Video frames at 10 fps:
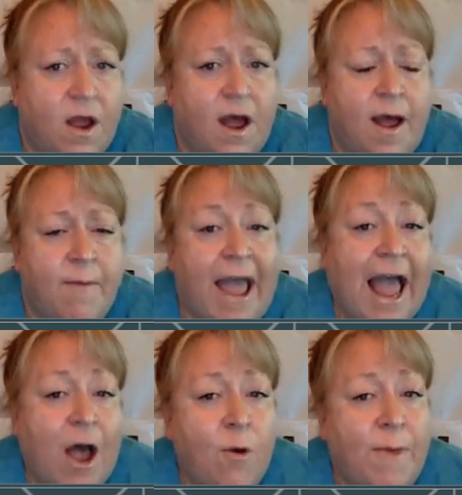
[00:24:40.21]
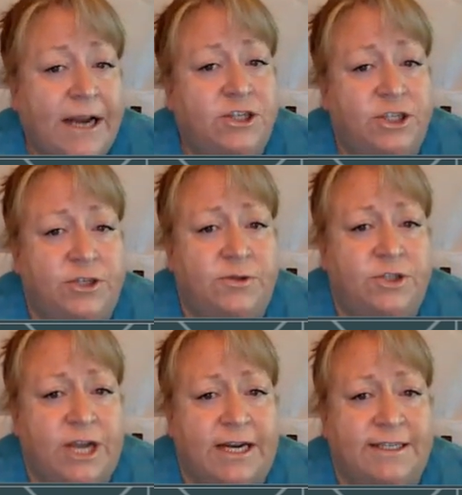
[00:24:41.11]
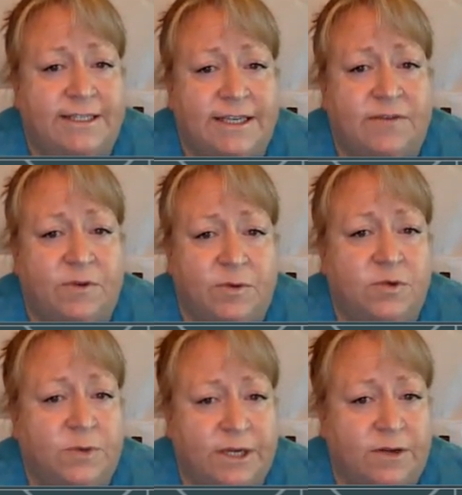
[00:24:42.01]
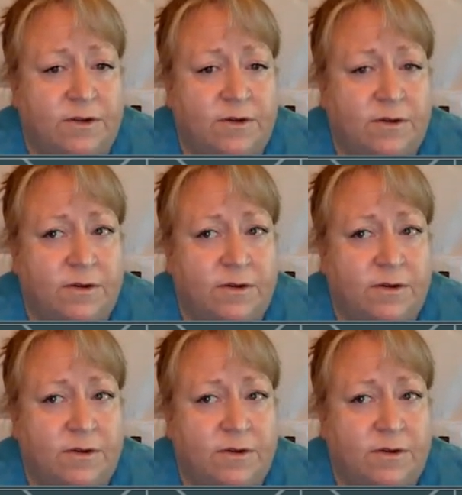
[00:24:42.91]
Um, how might you check to see if it was real?